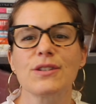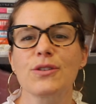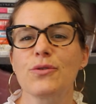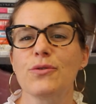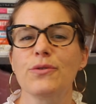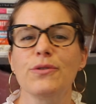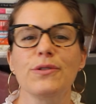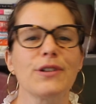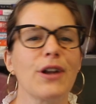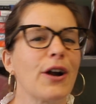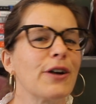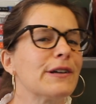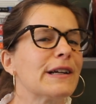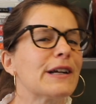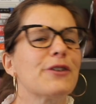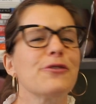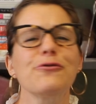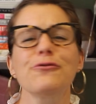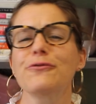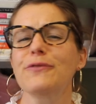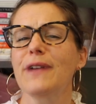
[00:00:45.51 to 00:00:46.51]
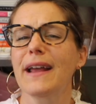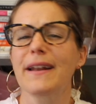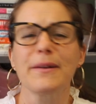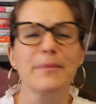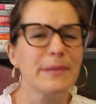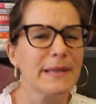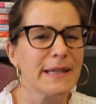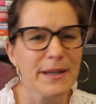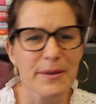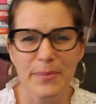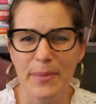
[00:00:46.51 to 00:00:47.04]
schools are
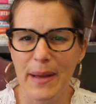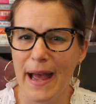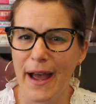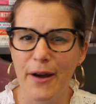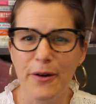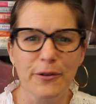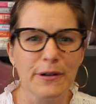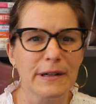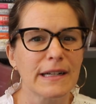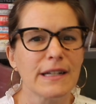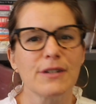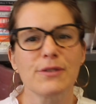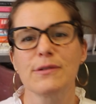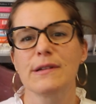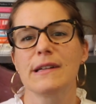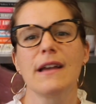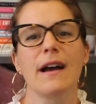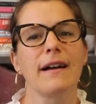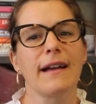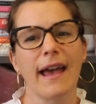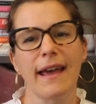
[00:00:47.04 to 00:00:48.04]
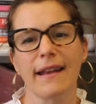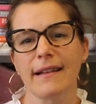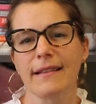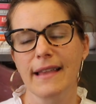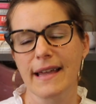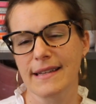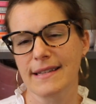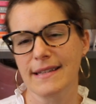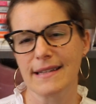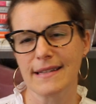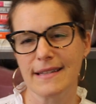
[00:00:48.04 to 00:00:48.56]
incredibly empowering to a young
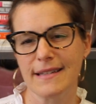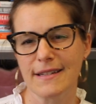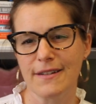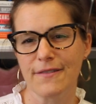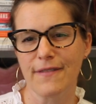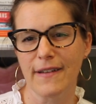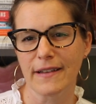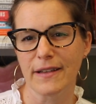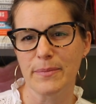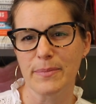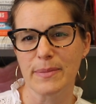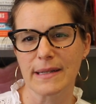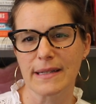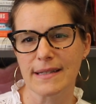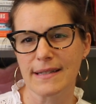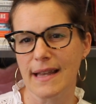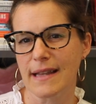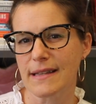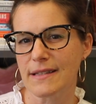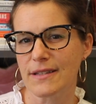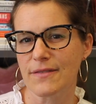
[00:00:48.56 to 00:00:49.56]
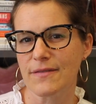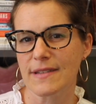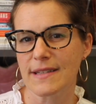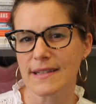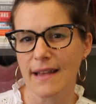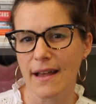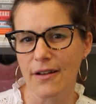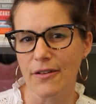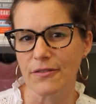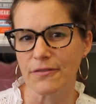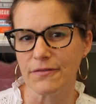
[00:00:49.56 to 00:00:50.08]
adolescent's developing sense of
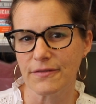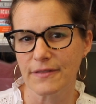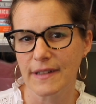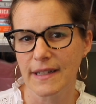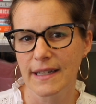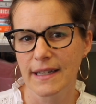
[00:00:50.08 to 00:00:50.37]
self.